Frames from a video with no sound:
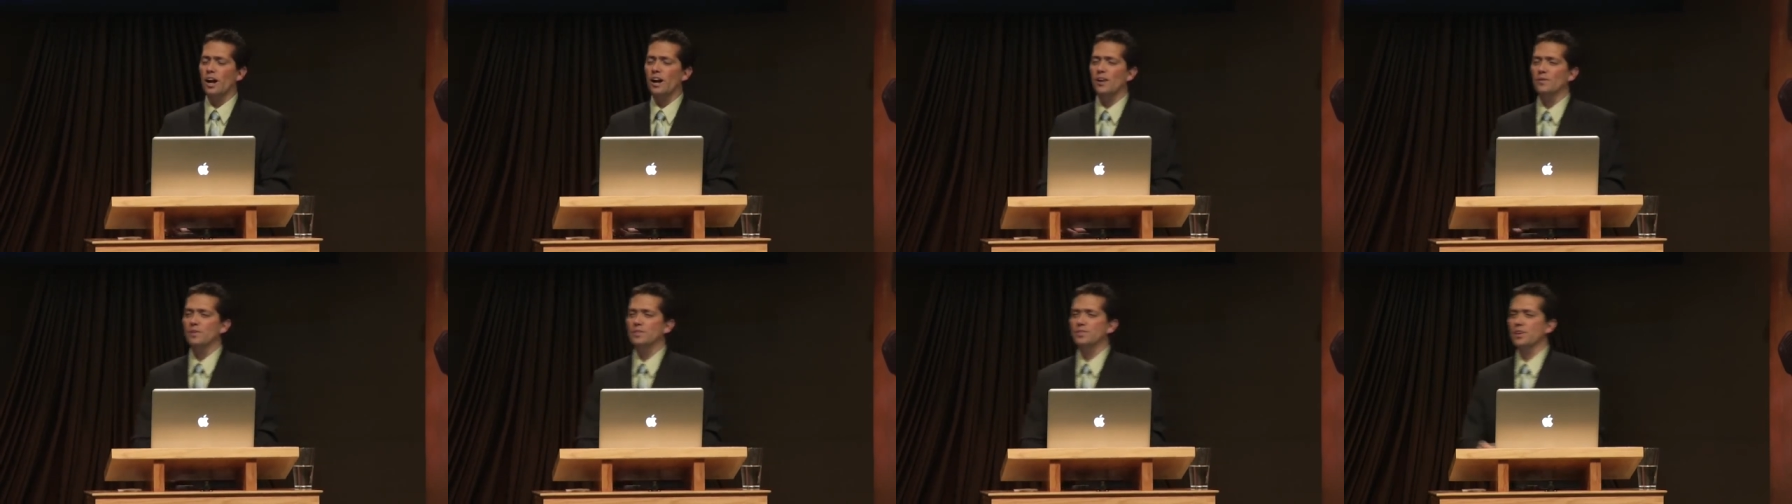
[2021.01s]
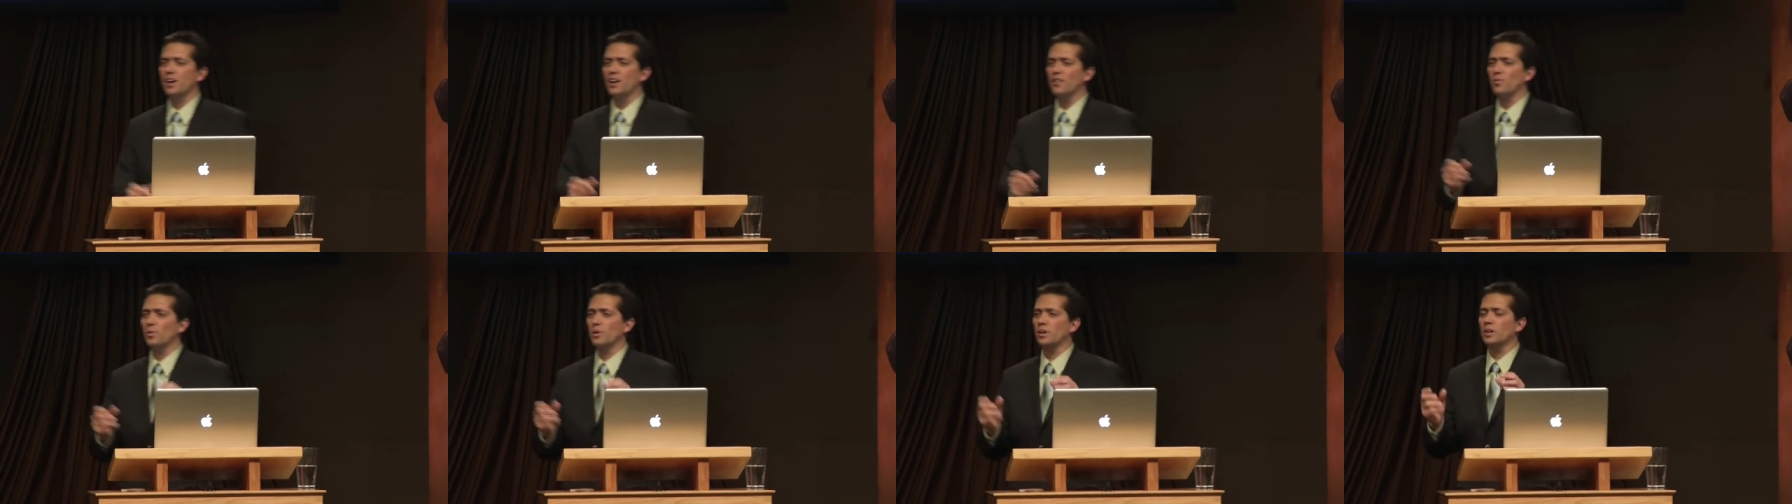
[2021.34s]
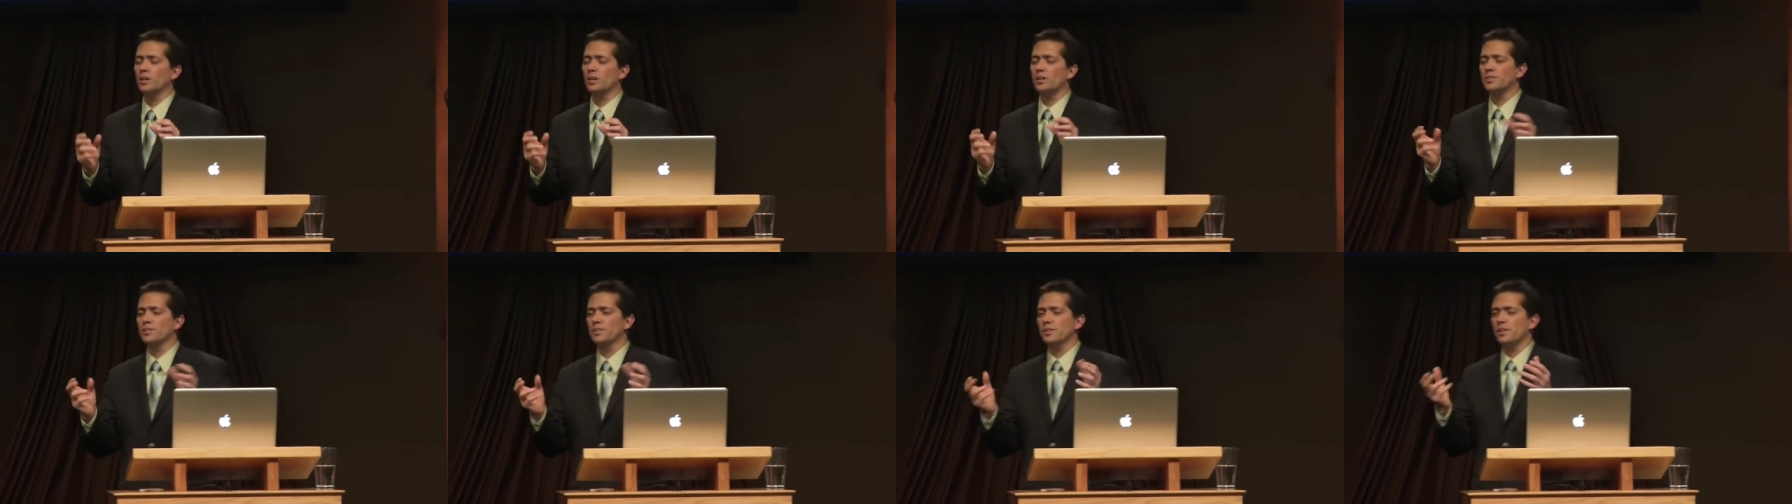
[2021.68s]
I have a
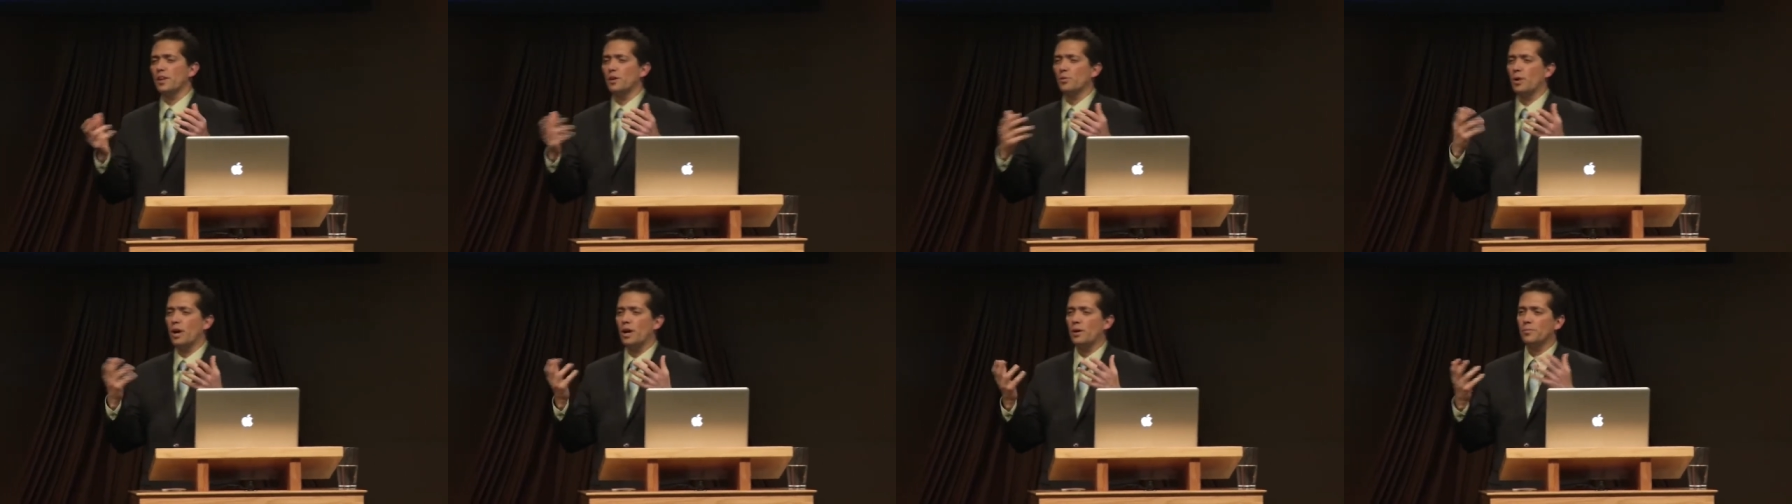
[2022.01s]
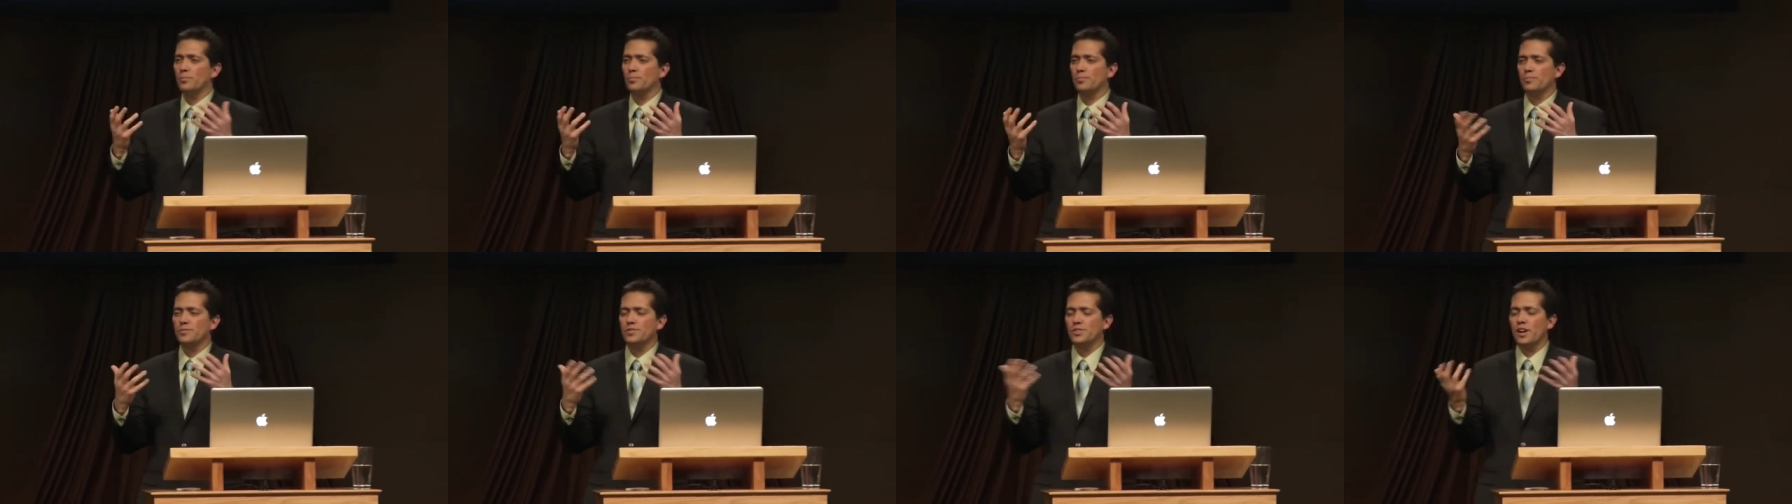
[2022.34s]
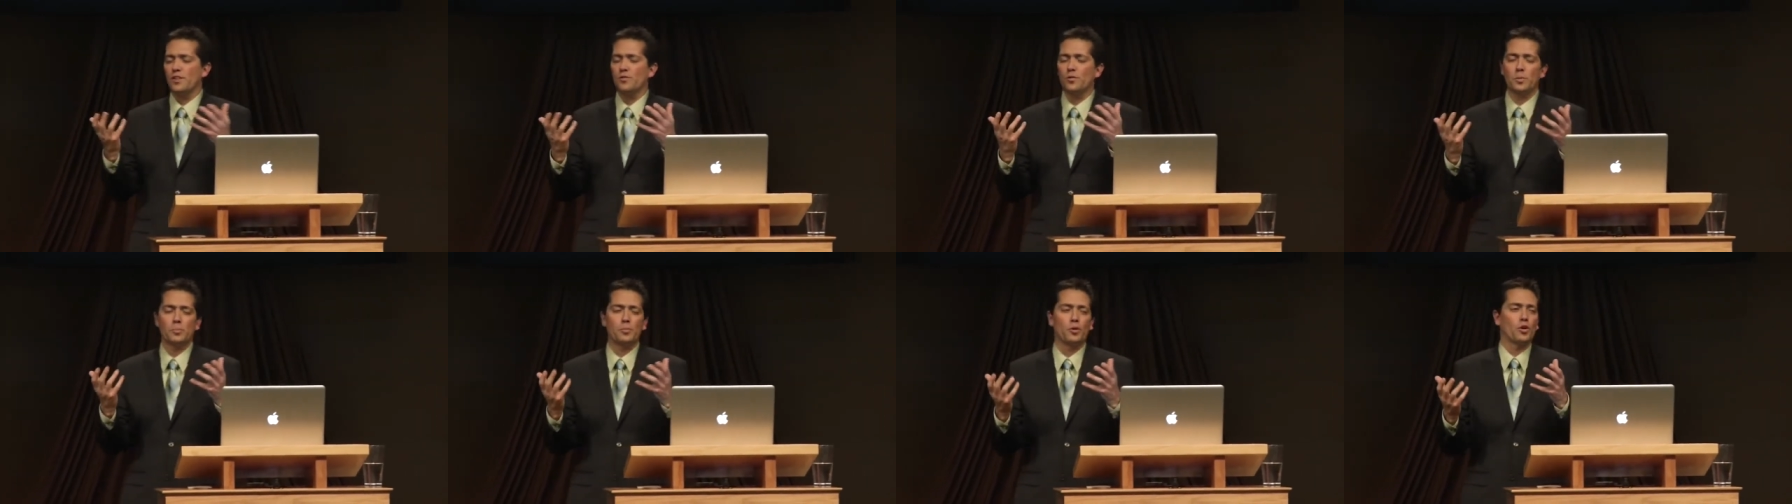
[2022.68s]
software, a, a uh,
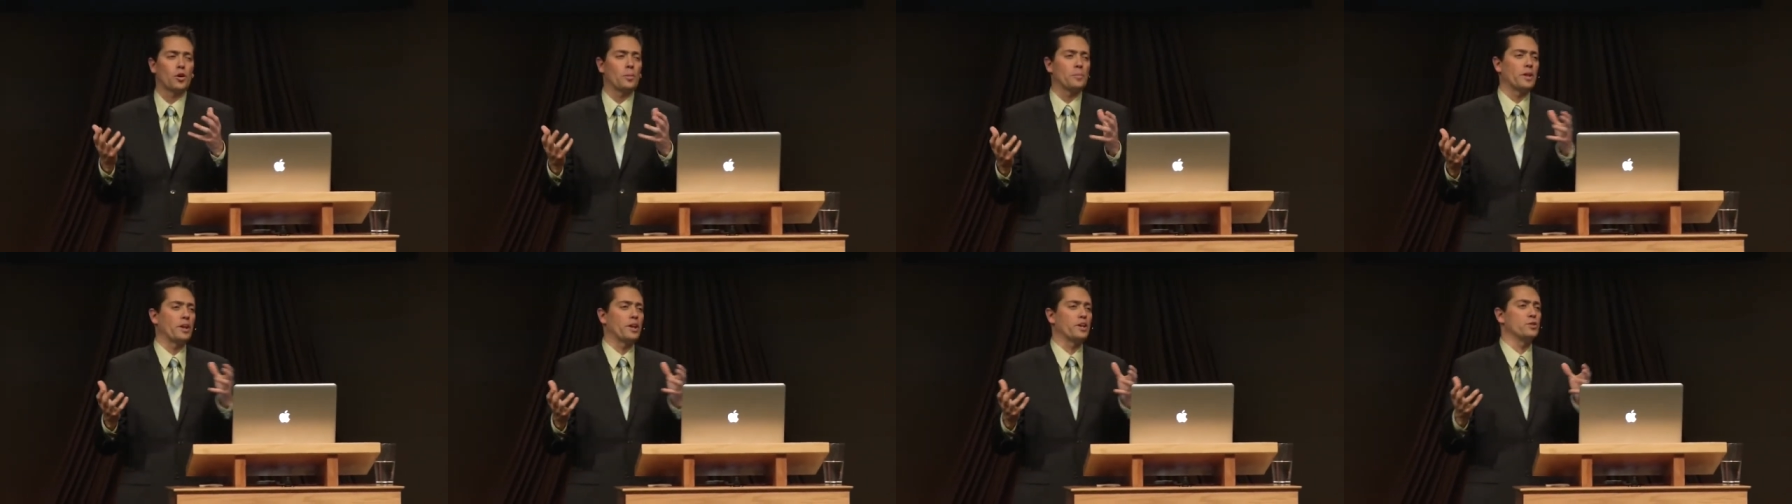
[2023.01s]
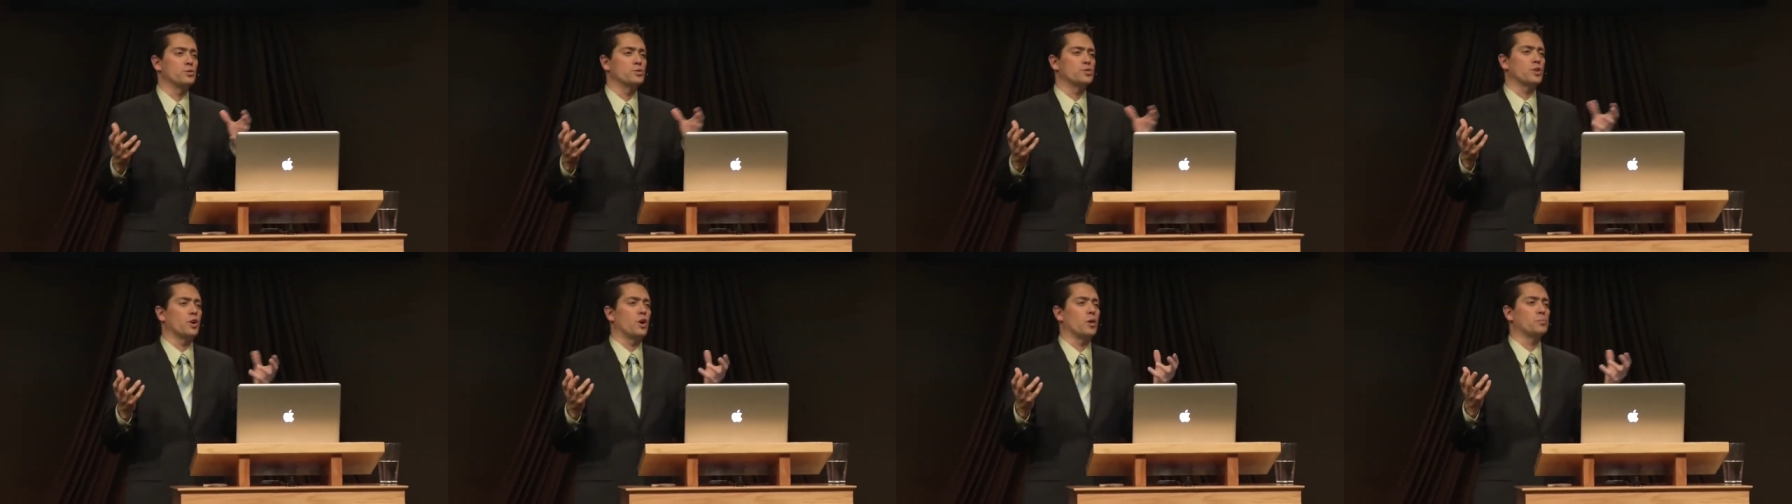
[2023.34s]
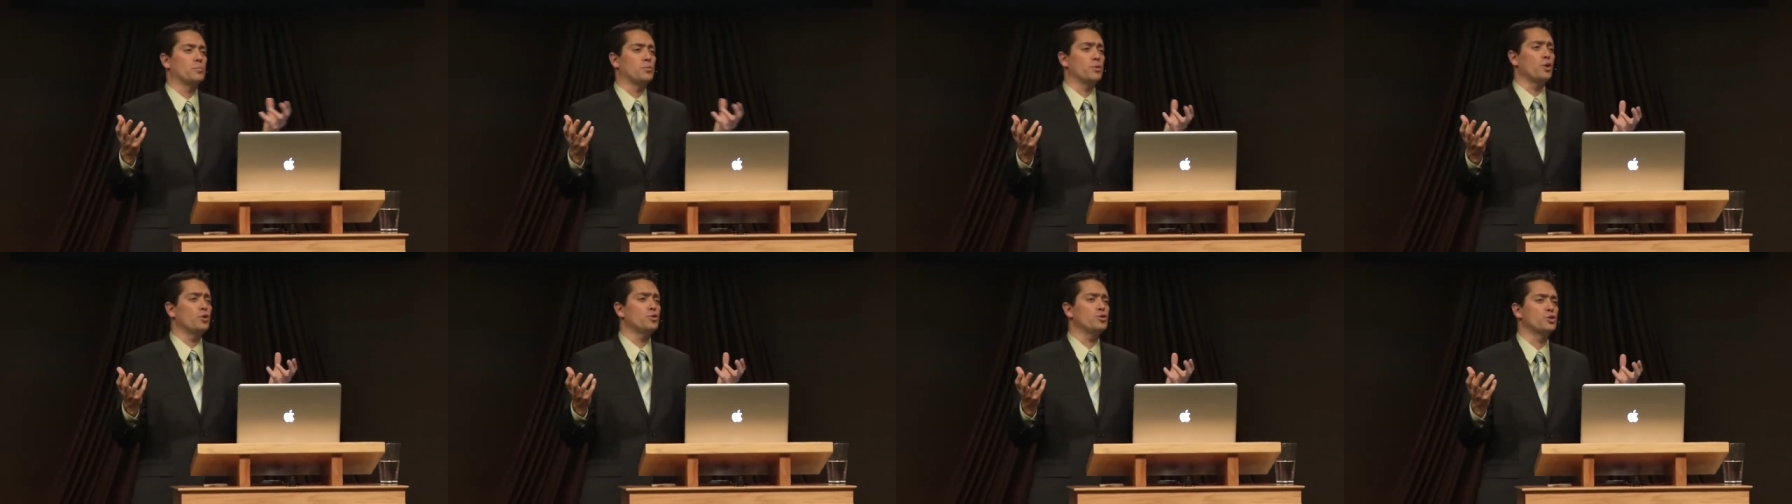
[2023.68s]
software program that I use
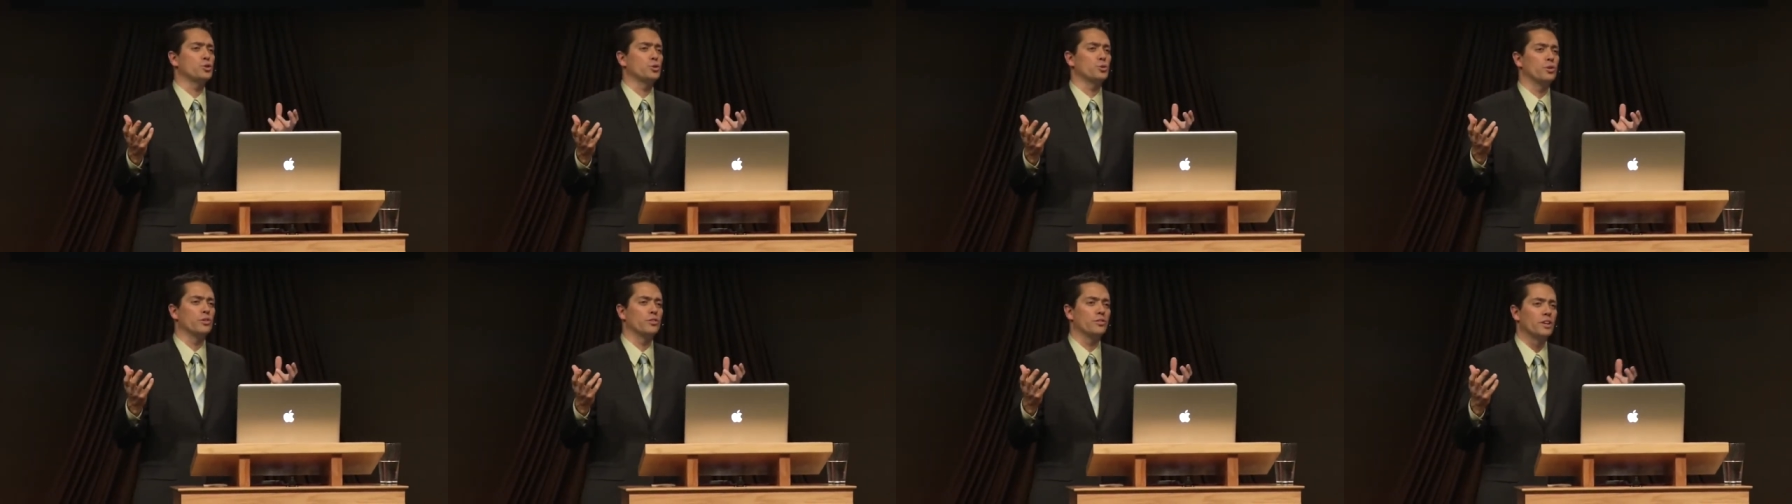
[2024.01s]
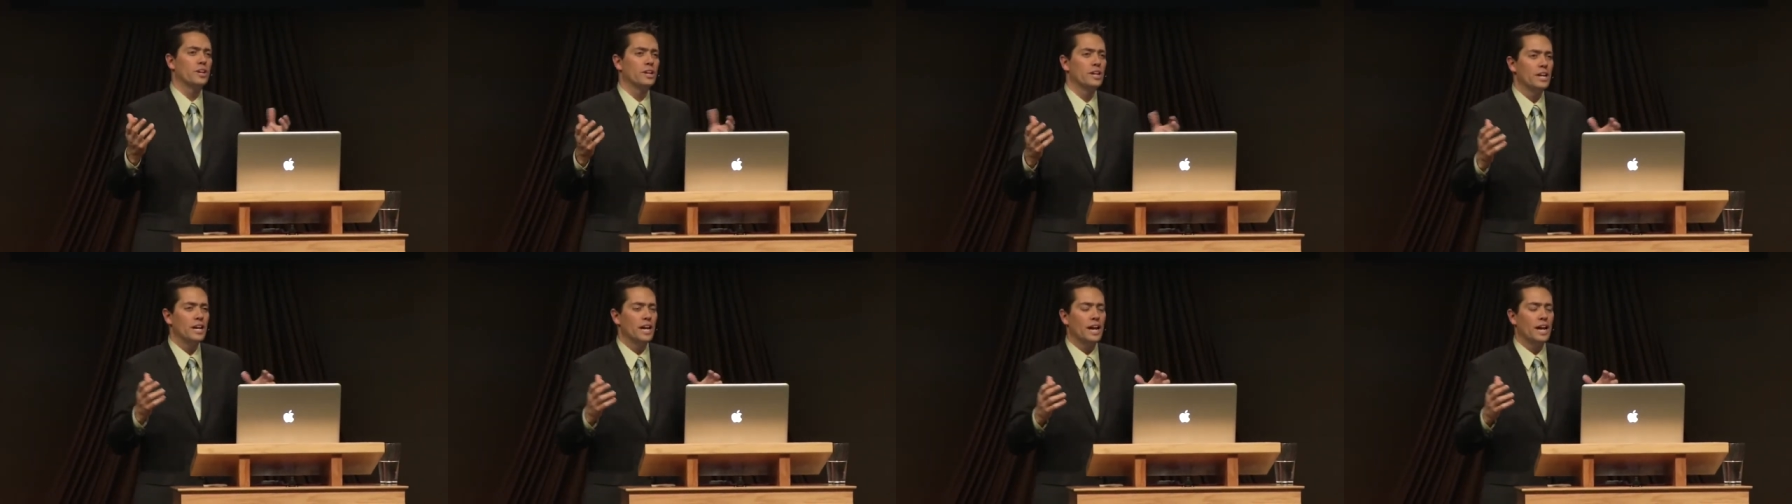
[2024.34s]
called Pro Tools,